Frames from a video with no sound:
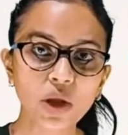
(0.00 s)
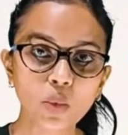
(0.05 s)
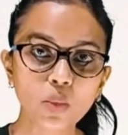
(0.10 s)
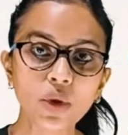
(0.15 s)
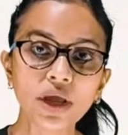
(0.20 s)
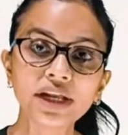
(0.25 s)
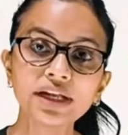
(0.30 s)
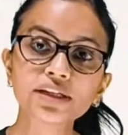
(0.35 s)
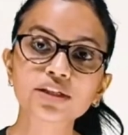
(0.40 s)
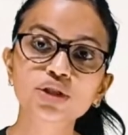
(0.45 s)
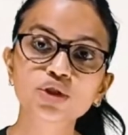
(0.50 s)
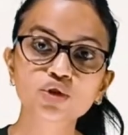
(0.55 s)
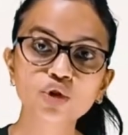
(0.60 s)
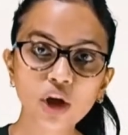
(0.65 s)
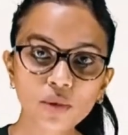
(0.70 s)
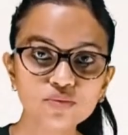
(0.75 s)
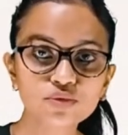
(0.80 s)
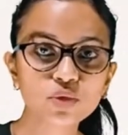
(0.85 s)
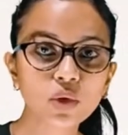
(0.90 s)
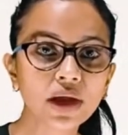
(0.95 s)
When it
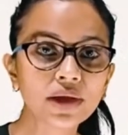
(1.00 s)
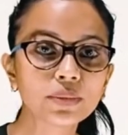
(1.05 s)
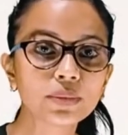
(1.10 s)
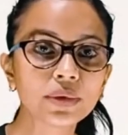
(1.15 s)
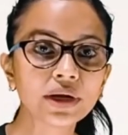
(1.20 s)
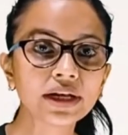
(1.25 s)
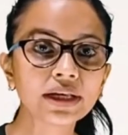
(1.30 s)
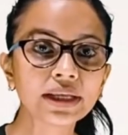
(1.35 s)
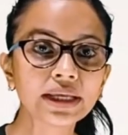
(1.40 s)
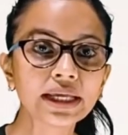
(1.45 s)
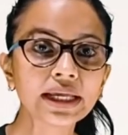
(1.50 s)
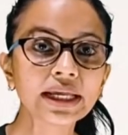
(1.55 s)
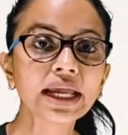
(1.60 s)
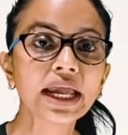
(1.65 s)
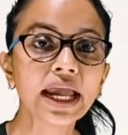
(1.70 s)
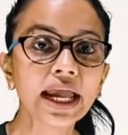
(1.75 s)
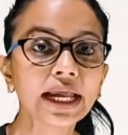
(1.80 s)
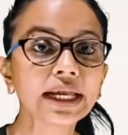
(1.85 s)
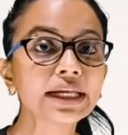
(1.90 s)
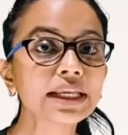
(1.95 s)
stops vibrating,
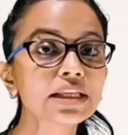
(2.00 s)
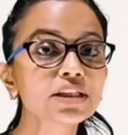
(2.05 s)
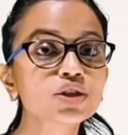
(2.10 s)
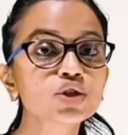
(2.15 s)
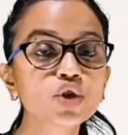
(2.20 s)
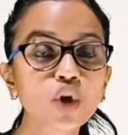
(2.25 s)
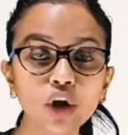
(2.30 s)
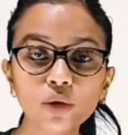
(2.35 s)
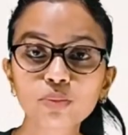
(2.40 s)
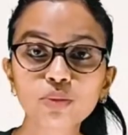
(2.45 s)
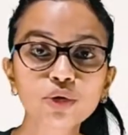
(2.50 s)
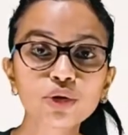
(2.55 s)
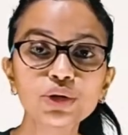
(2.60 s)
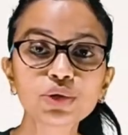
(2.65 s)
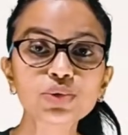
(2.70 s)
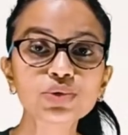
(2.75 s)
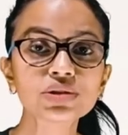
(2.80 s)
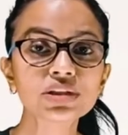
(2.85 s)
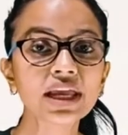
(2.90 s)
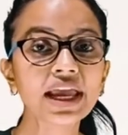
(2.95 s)
it does not
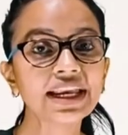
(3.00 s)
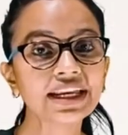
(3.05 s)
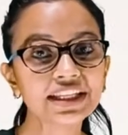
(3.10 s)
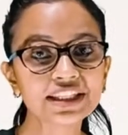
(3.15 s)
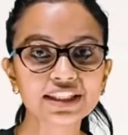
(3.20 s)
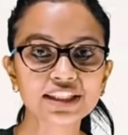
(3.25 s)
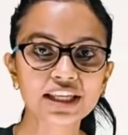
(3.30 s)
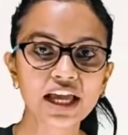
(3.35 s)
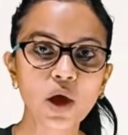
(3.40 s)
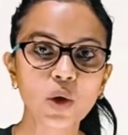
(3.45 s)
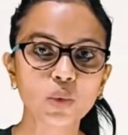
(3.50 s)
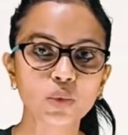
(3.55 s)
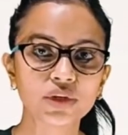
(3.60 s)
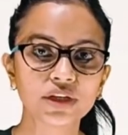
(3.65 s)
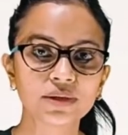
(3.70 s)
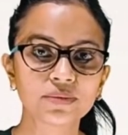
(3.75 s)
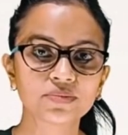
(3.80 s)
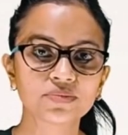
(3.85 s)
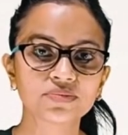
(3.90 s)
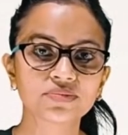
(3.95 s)
produce any sound.